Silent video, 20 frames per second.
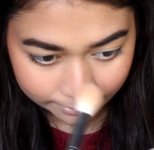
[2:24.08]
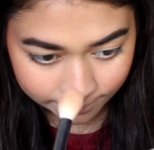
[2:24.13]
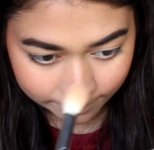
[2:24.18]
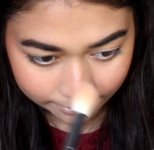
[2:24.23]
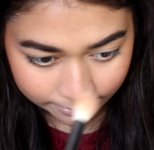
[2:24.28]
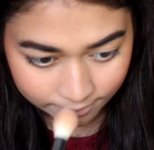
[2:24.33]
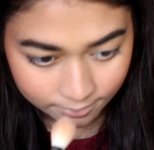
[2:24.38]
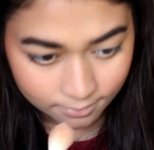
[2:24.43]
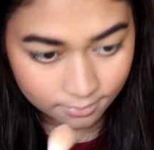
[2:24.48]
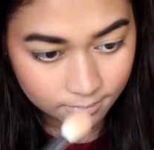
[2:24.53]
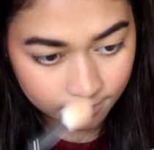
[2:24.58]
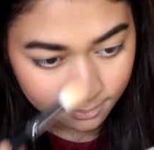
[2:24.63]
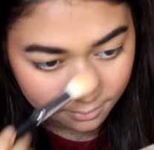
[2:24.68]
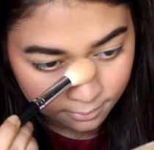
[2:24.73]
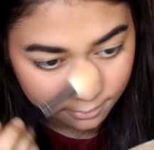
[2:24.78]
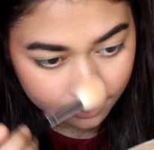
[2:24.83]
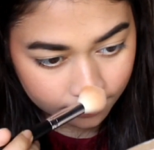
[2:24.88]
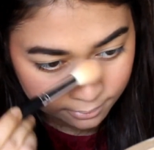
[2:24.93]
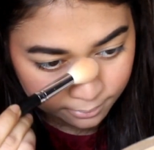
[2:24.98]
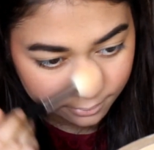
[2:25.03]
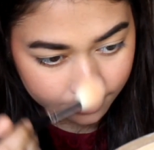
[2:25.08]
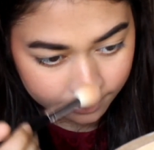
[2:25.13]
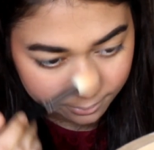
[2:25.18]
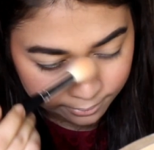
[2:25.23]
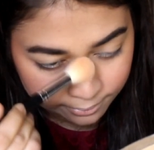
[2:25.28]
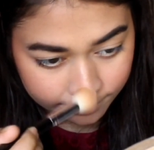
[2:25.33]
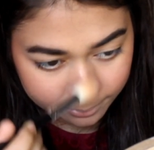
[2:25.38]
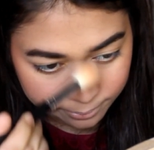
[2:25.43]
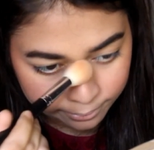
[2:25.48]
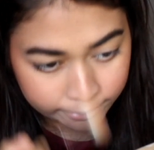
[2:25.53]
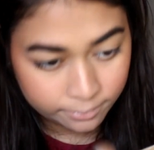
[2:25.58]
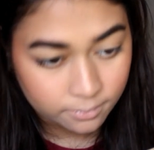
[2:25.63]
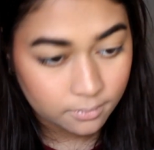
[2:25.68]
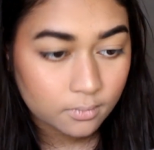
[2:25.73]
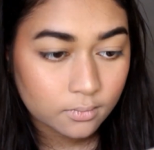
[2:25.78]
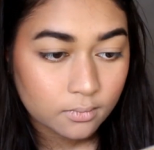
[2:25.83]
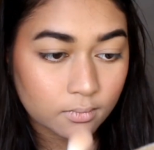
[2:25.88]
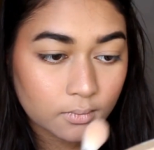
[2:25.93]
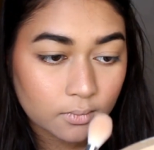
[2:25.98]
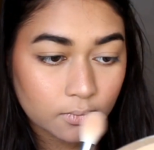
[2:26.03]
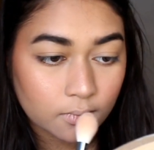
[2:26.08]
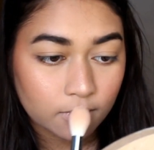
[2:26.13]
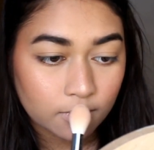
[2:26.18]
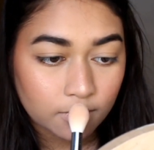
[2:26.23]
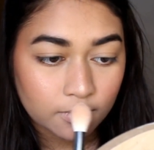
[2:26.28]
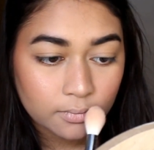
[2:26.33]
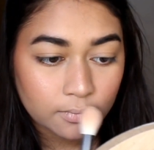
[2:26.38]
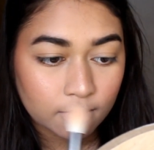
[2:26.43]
and make it look all blindy and blingy.